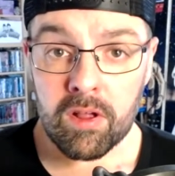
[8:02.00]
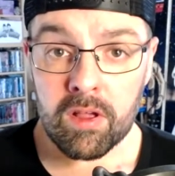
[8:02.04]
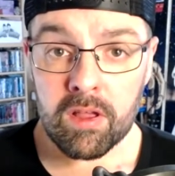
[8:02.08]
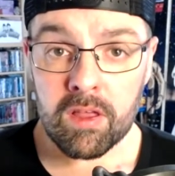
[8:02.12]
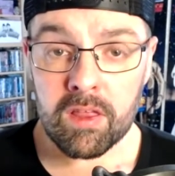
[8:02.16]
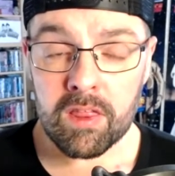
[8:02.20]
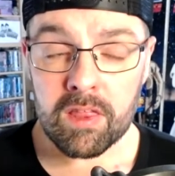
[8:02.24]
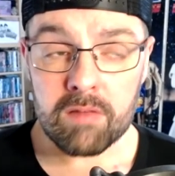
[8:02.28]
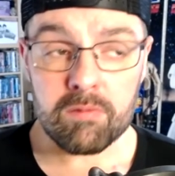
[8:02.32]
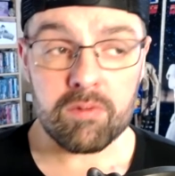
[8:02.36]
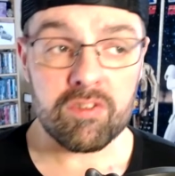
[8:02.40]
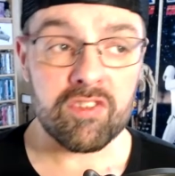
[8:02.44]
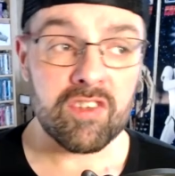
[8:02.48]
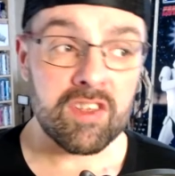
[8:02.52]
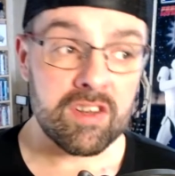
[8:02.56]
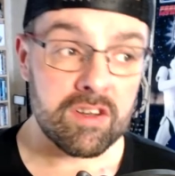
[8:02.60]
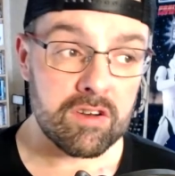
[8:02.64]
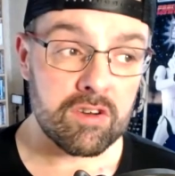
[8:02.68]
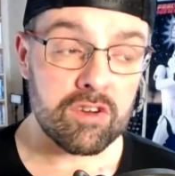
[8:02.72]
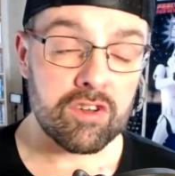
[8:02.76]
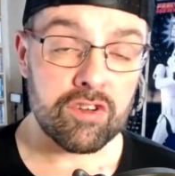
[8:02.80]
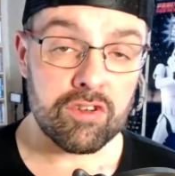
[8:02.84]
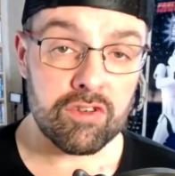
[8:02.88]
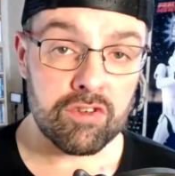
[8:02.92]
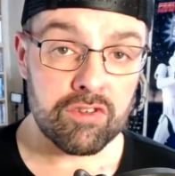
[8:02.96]
that was
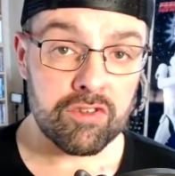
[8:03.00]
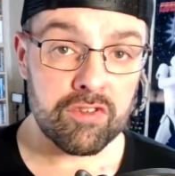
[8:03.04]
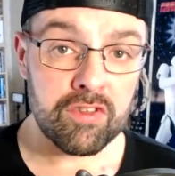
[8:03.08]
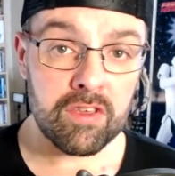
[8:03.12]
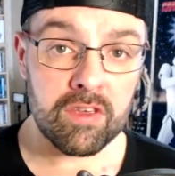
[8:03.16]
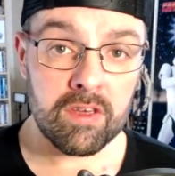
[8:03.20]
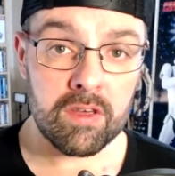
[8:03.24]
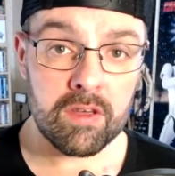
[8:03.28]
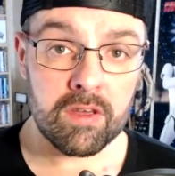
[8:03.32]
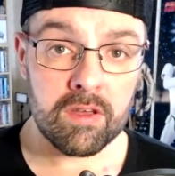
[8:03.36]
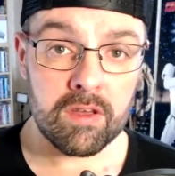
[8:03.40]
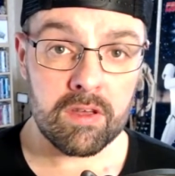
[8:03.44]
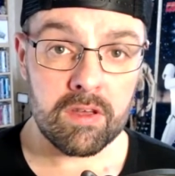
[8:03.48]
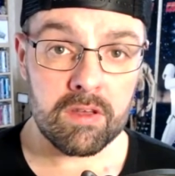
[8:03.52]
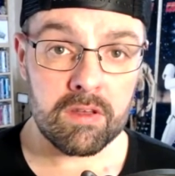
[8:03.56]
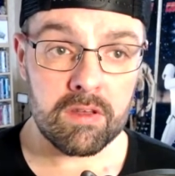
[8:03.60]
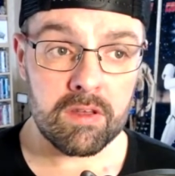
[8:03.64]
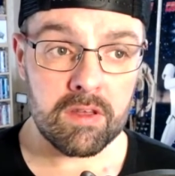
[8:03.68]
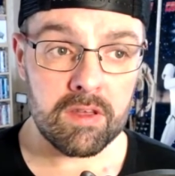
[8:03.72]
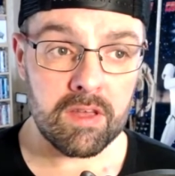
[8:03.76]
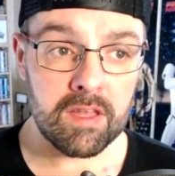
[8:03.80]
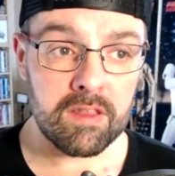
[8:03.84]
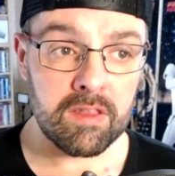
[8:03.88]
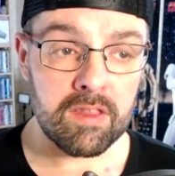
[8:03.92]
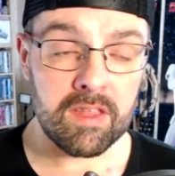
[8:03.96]
introduced
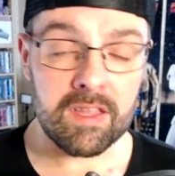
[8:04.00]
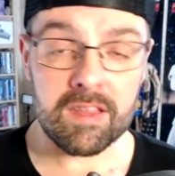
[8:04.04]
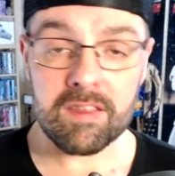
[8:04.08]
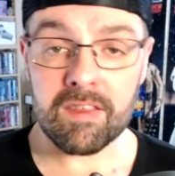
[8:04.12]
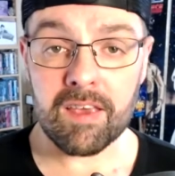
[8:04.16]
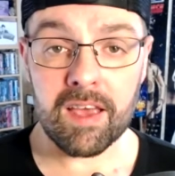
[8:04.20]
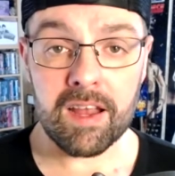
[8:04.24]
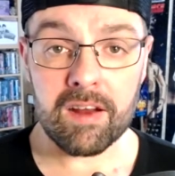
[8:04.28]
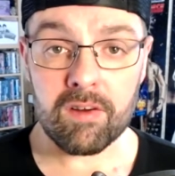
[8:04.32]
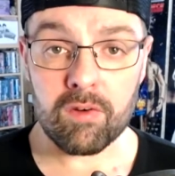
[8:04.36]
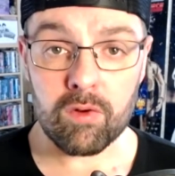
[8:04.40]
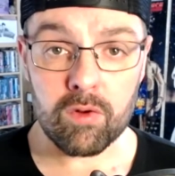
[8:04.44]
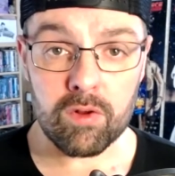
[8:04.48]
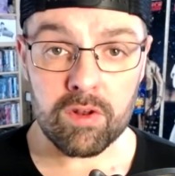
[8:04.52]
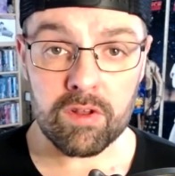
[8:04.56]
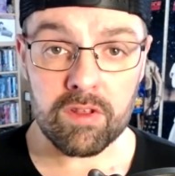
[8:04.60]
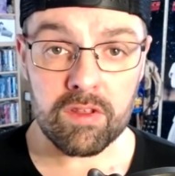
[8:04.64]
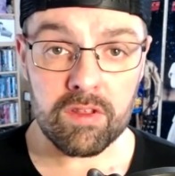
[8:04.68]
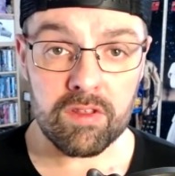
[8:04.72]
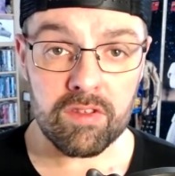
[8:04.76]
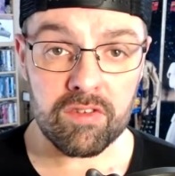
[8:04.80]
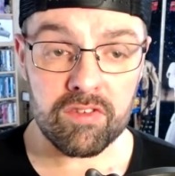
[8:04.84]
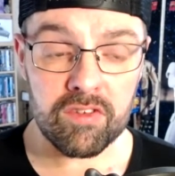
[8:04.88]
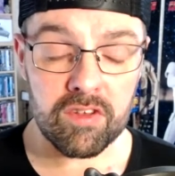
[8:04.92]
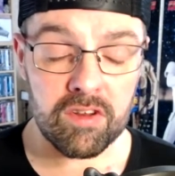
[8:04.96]
in the entire run of
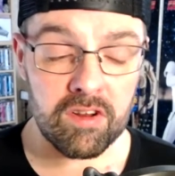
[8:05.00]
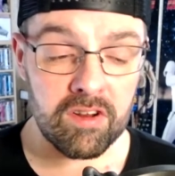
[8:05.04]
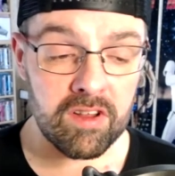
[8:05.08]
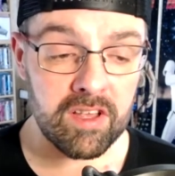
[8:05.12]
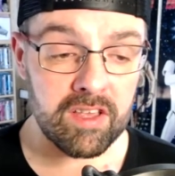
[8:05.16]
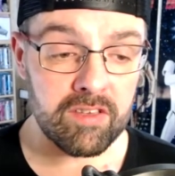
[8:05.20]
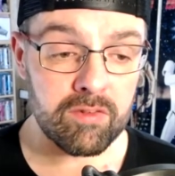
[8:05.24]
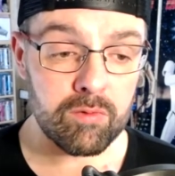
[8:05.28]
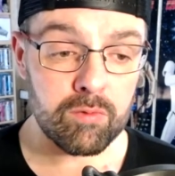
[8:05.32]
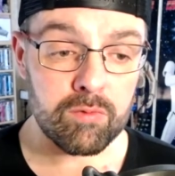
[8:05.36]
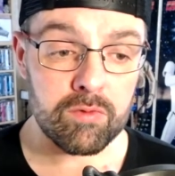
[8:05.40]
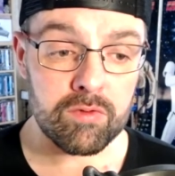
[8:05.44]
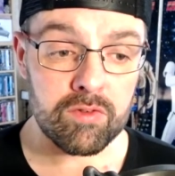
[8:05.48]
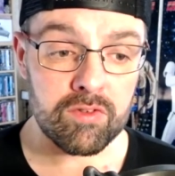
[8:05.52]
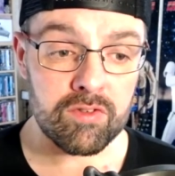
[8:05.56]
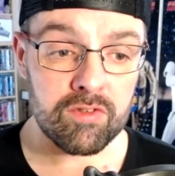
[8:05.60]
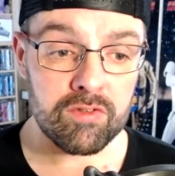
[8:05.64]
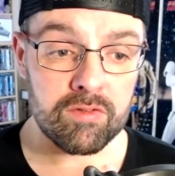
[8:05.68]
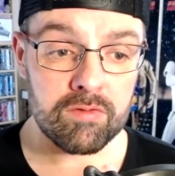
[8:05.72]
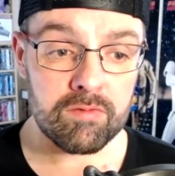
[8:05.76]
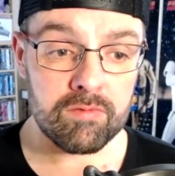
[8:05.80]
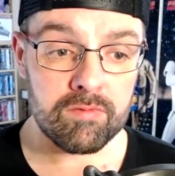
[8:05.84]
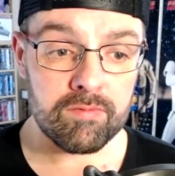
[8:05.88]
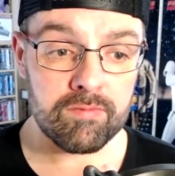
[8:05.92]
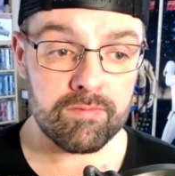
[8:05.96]
the series was
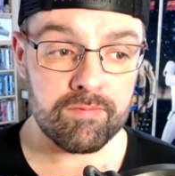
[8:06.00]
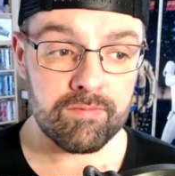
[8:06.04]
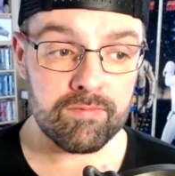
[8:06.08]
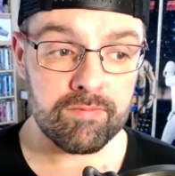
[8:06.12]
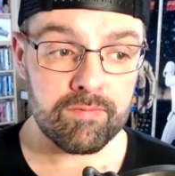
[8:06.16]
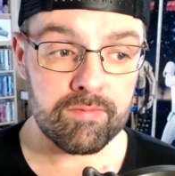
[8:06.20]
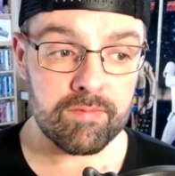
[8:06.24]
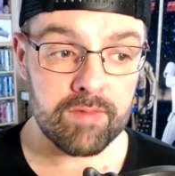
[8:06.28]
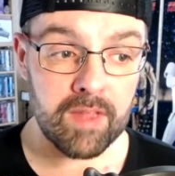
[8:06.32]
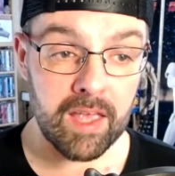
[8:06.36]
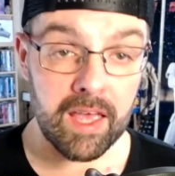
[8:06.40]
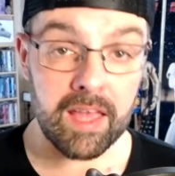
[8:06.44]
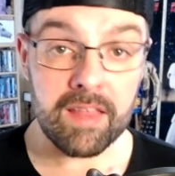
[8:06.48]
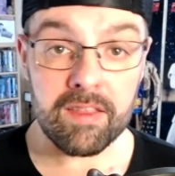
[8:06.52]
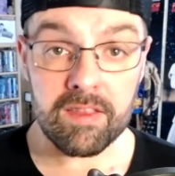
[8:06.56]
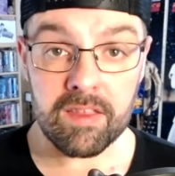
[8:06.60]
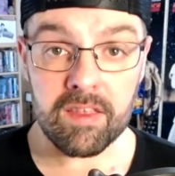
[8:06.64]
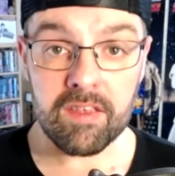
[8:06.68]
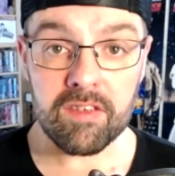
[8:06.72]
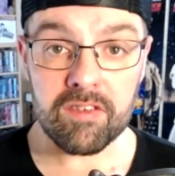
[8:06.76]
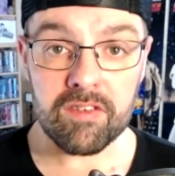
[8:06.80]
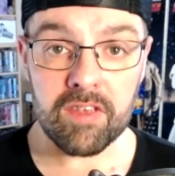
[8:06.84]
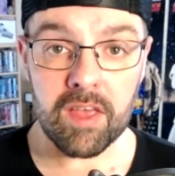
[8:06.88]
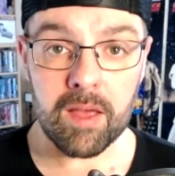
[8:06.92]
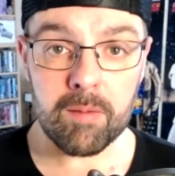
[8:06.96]
in
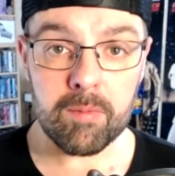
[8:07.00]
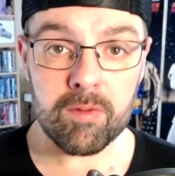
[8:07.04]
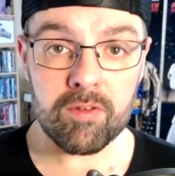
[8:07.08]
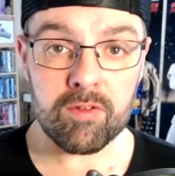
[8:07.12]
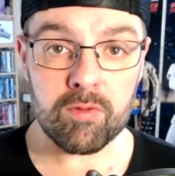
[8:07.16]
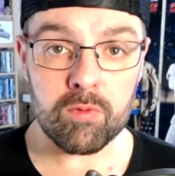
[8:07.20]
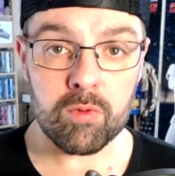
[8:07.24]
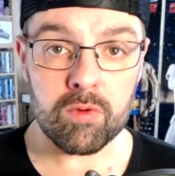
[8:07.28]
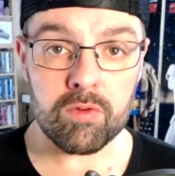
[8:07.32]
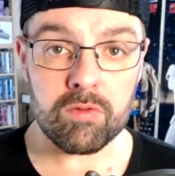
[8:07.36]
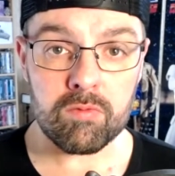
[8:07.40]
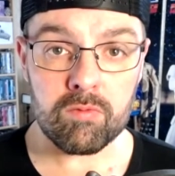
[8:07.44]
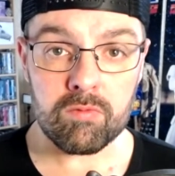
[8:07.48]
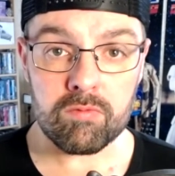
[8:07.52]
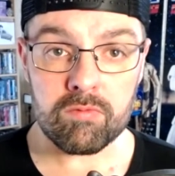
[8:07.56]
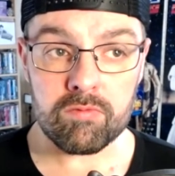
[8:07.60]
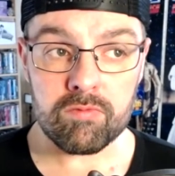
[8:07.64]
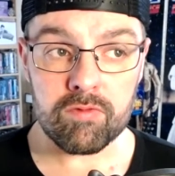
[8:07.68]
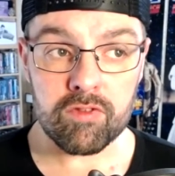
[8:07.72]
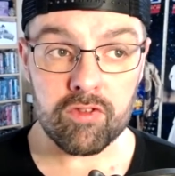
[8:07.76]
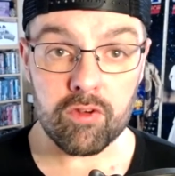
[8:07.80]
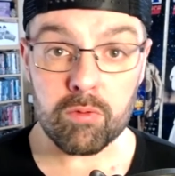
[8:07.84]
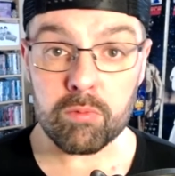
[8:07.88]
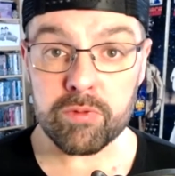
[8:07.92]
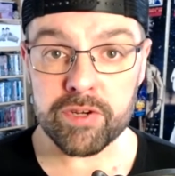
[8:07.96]
this episode in
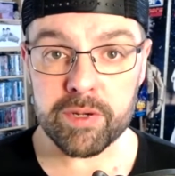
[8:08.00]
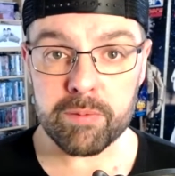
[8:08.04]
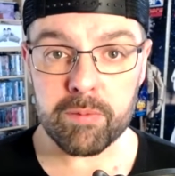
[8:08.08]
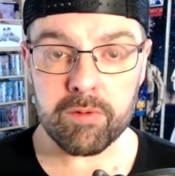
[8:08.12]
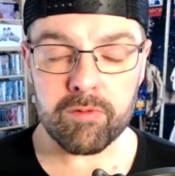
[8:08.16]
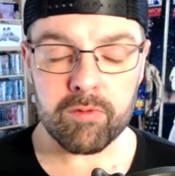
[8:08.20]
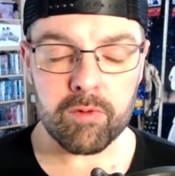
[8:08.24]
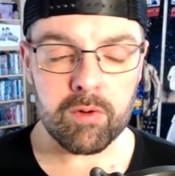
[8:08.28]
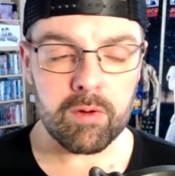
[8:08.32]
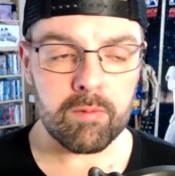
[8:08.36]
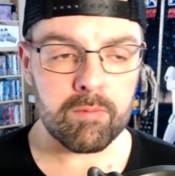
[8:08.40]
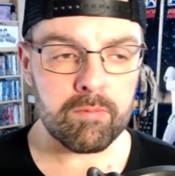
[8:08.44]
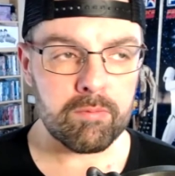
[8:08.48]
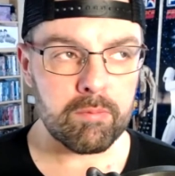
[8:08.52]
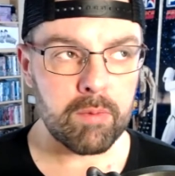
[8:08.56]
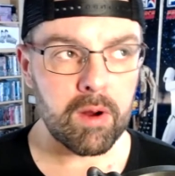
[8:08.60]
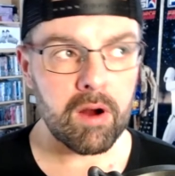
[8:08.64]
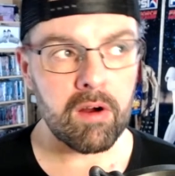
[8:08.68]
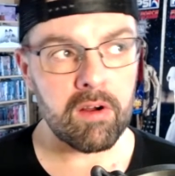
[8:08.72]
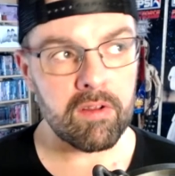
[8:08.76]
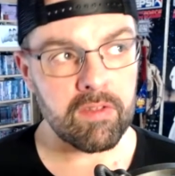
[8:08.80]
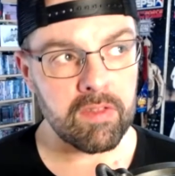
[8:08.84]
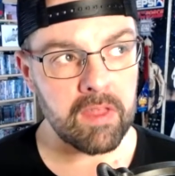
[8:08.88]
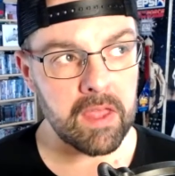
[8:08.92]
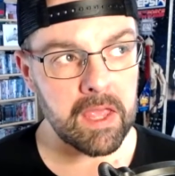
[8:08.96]
some shape or form,
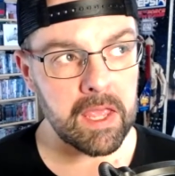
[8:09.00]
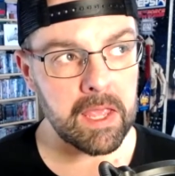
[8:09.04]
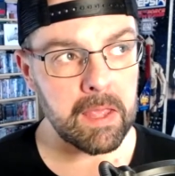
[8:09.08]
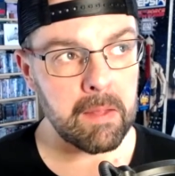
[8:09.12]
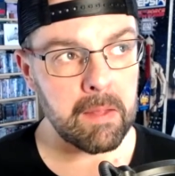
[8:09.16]
bar the